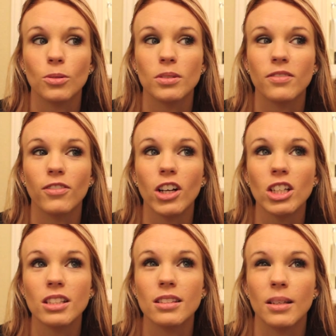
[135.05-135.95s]
So it was
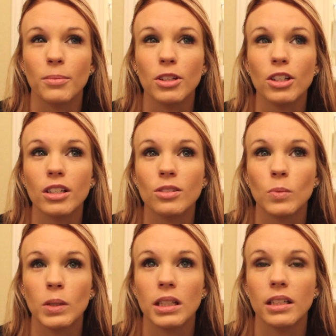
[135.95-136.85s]
very similar as
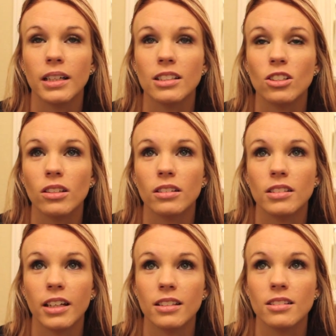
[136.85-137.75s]
when I took the
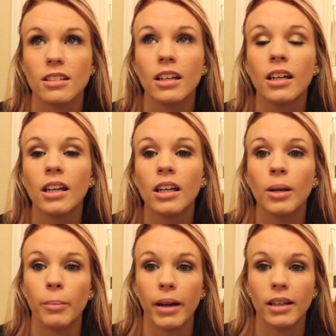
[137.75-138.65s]
test
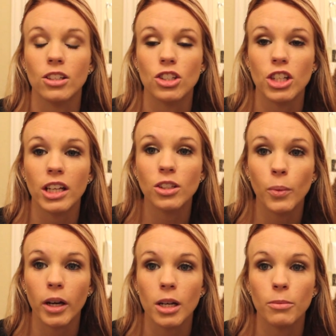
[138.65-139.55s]
back in
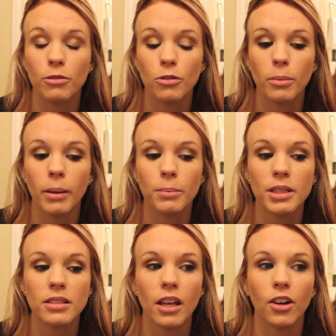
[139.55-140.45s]
January before my
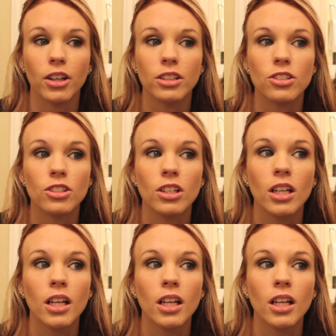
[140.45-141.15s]
miscarriage.